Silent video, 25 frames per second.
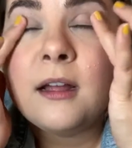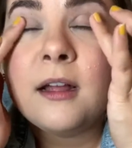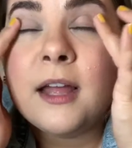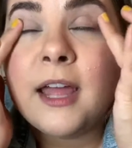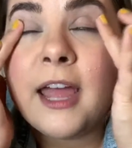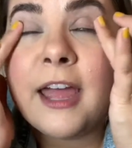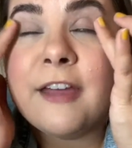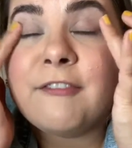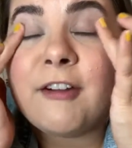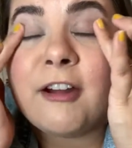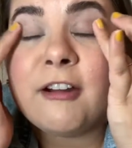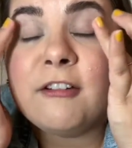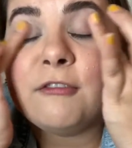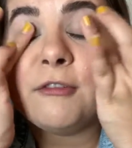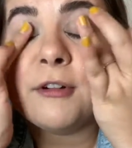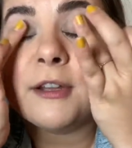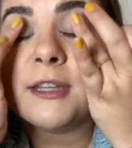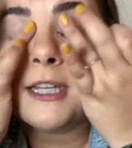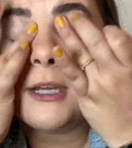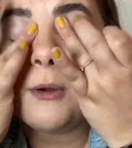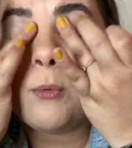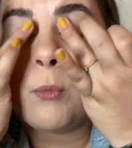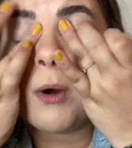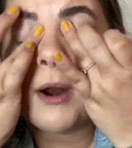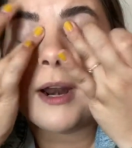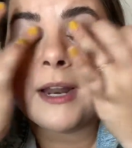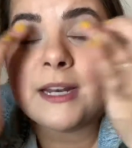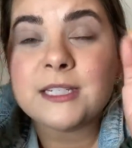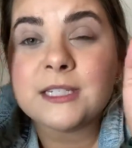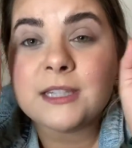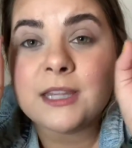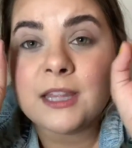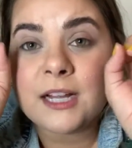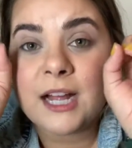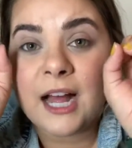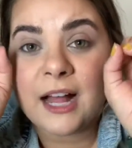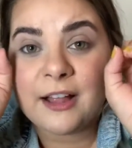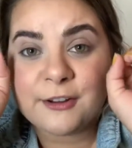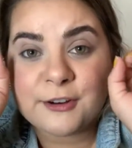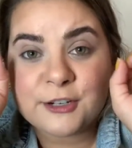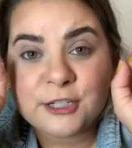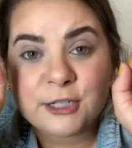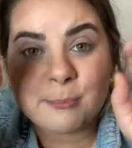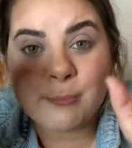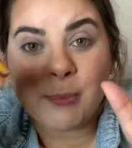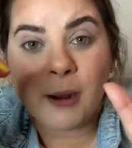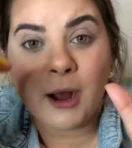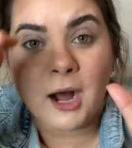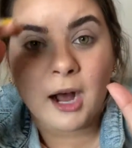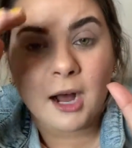if I really want the colors to
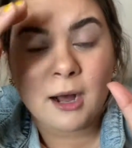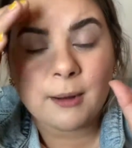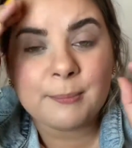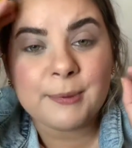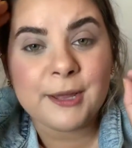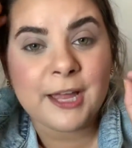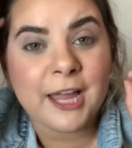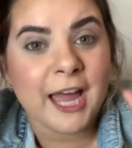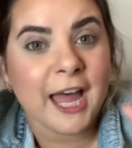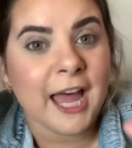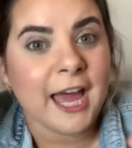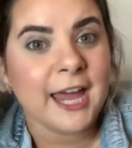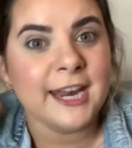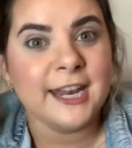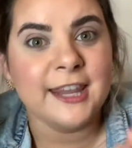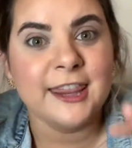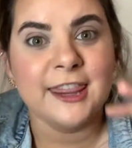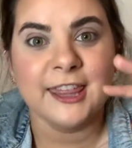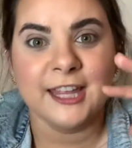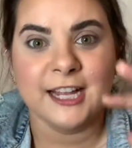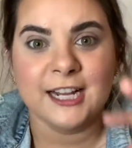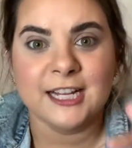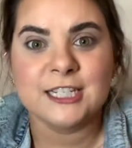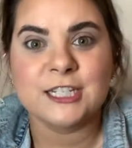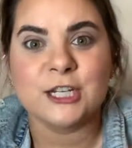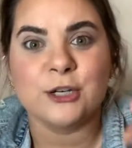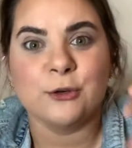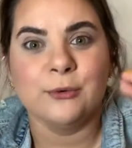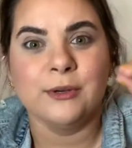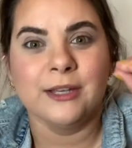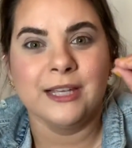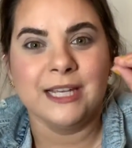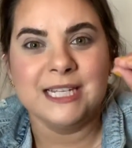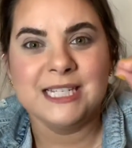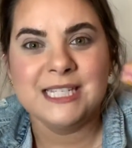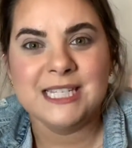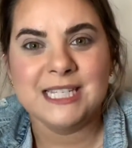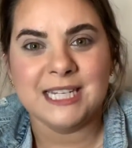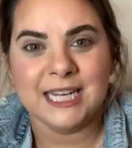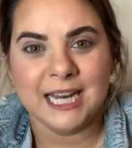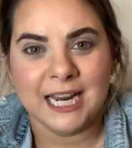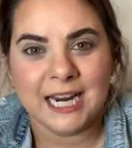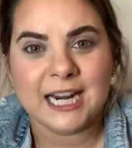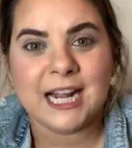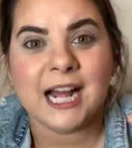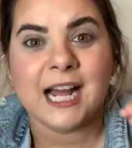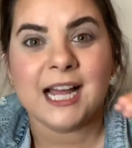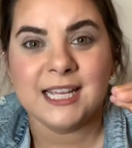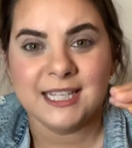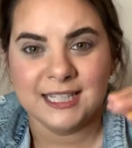pop and things to really
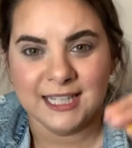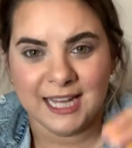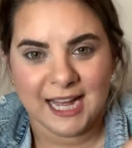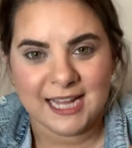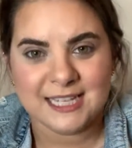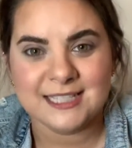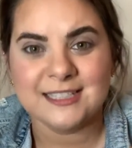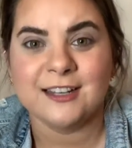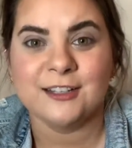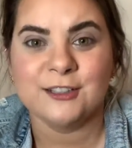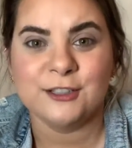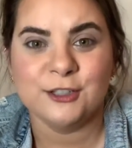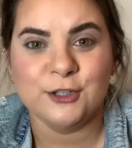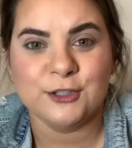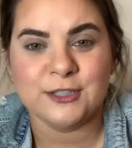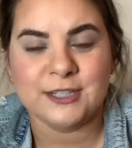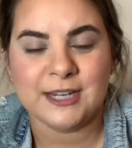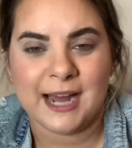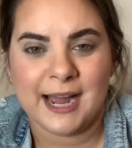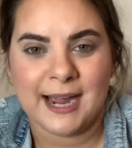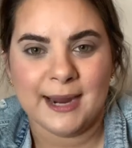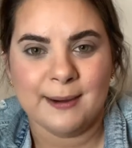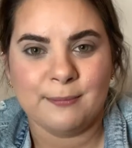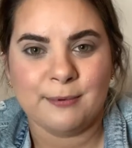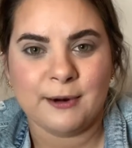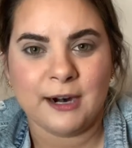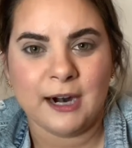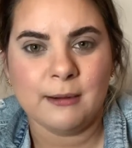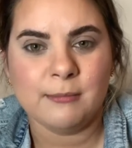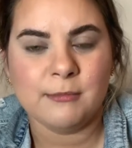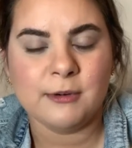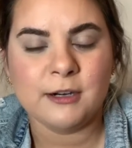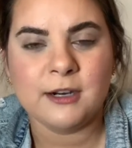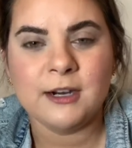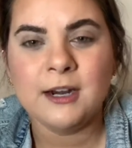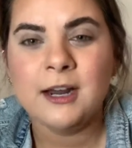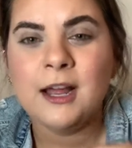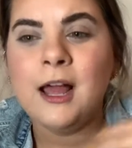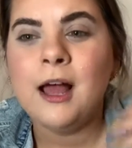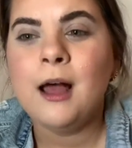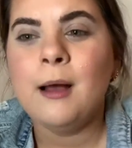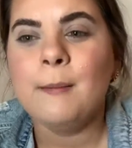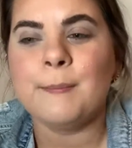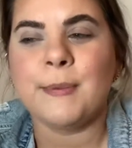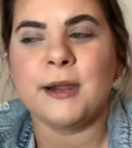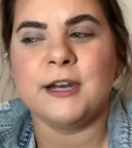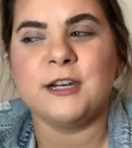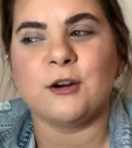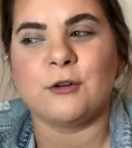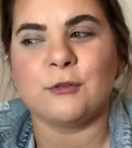stick, yes, I'll use an eye primer,
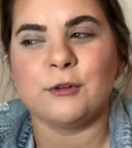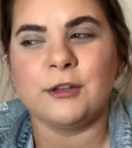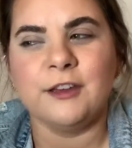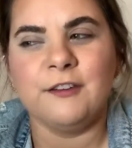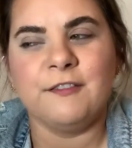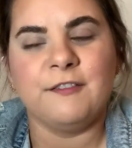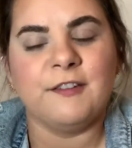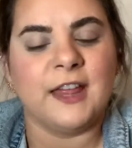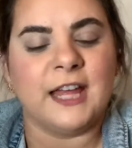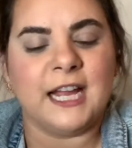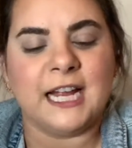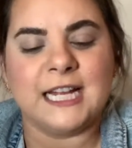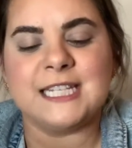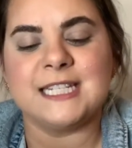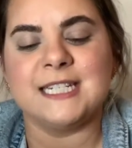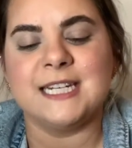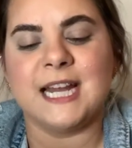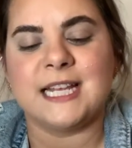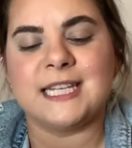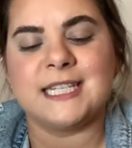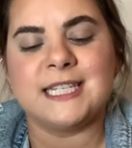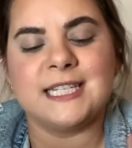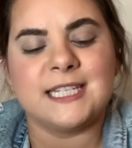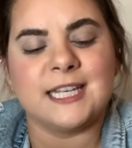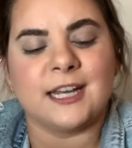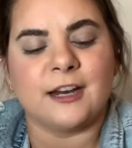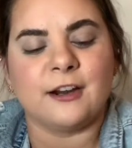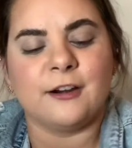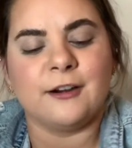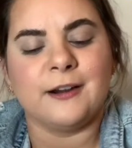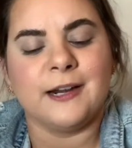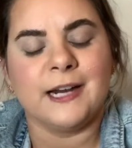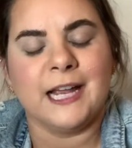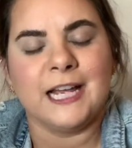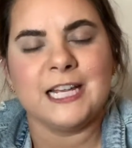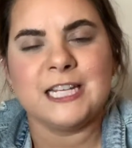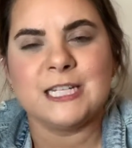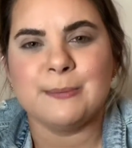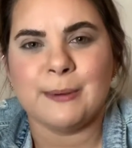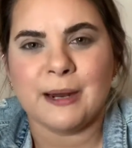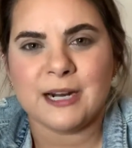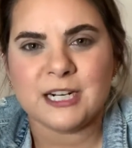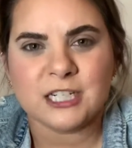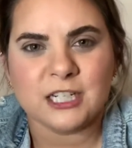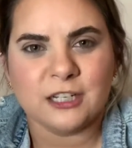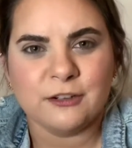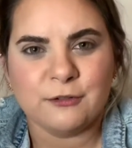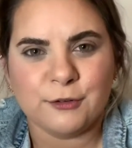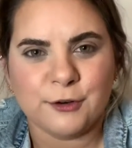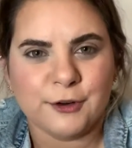but I don't really feel like it's necessary,
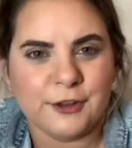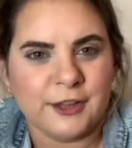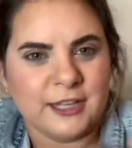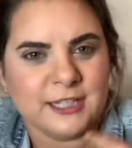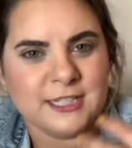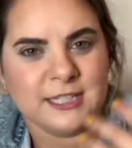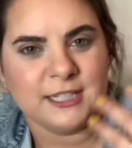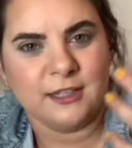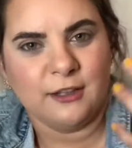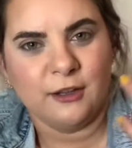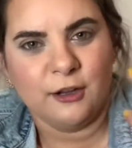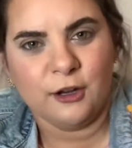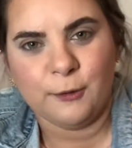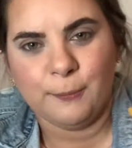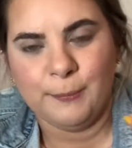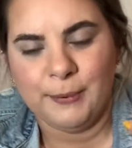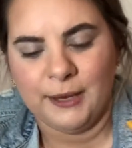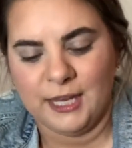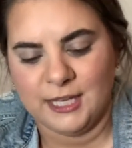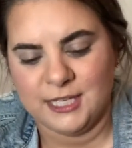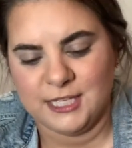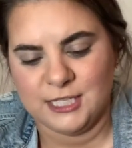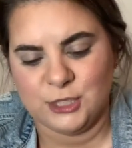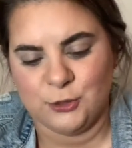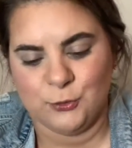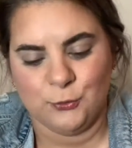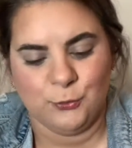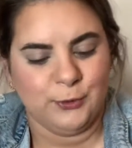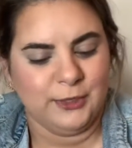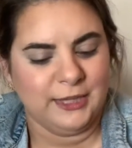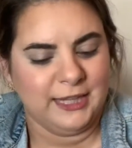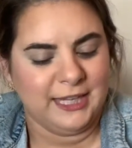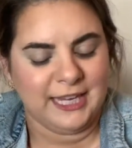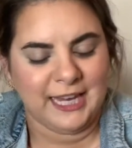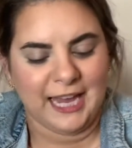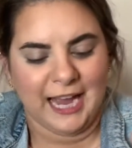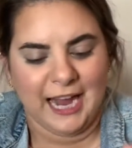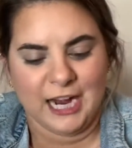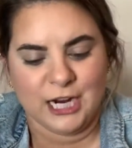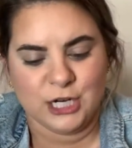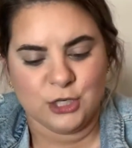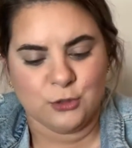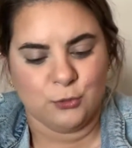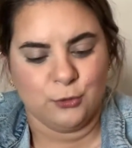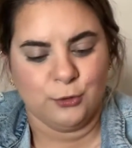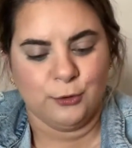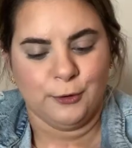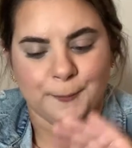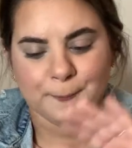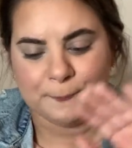especially for this look because it's really
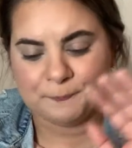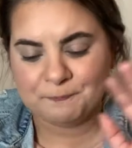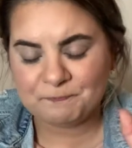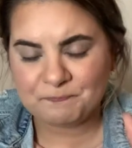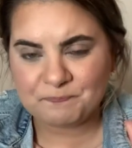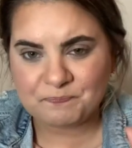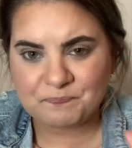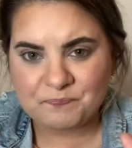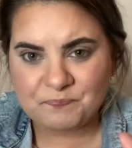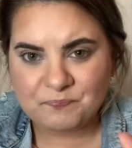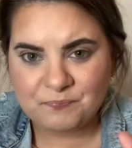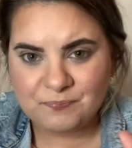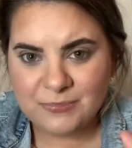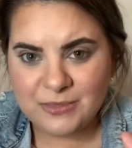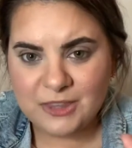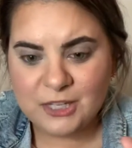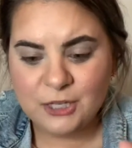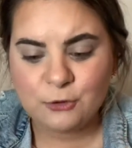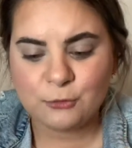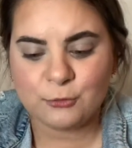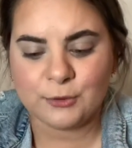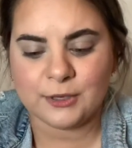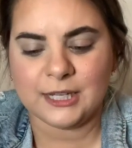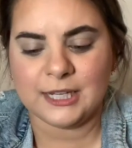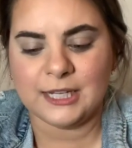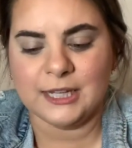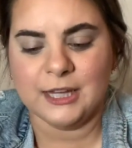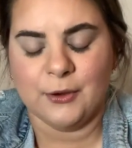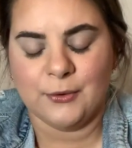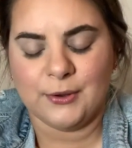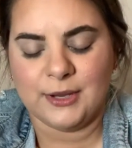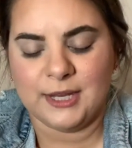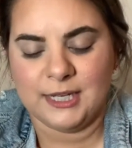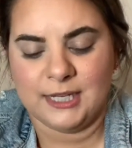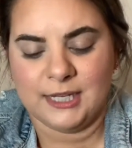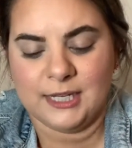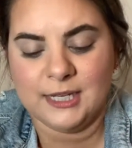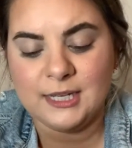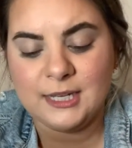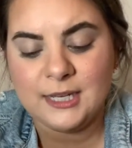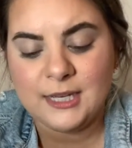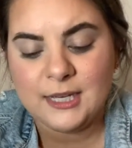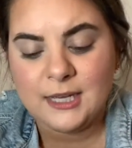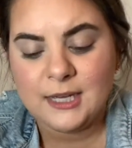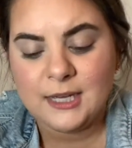casual, really low key.